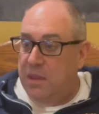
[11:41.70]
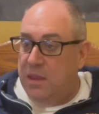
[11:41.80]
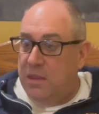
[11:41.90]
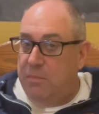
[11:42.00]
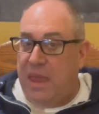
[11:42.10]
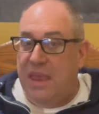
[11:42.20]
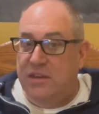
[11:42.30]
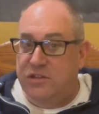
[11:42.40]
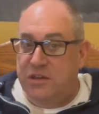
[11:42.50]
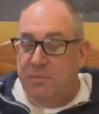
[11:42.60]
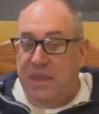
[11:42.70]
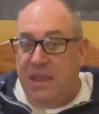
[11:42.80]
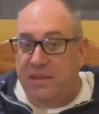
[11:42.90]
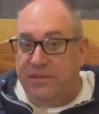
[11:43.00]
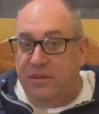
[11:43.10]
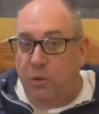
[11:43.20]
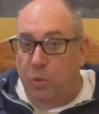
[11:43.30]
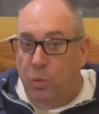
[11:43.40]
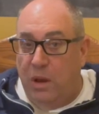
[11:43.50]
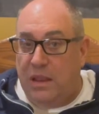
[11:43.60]
page, because
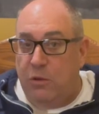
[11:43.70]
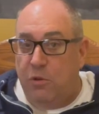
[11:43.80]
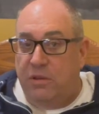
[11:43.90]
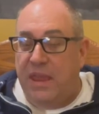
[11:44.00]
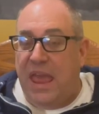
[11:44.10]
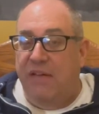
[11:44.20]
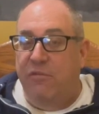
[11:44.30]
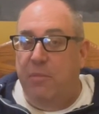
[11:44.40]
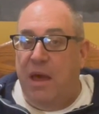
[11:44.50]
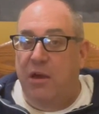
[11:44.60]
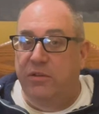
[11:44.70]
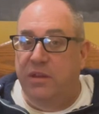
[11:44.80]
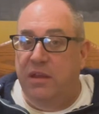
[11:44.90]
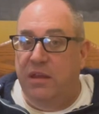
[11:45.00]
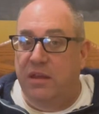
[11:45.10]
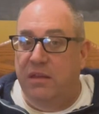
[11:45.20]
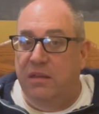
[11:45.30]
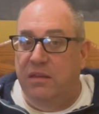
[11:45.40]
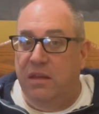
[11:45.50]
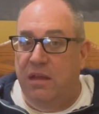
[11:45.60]
really we only have about
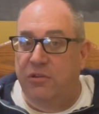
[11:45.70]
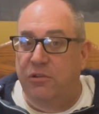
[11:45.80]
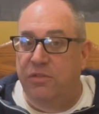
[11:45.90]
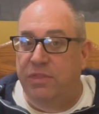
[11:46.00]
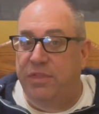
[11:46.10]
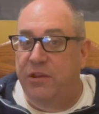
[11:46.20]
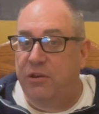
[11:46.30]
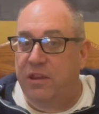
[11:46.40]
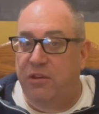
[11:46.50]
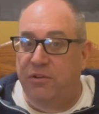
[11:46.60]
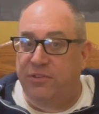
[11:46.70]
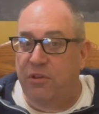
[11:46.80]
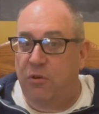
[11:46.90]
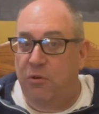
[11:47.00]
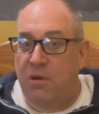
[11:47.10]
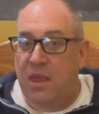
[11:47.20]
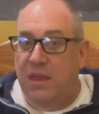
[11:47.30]
130 or so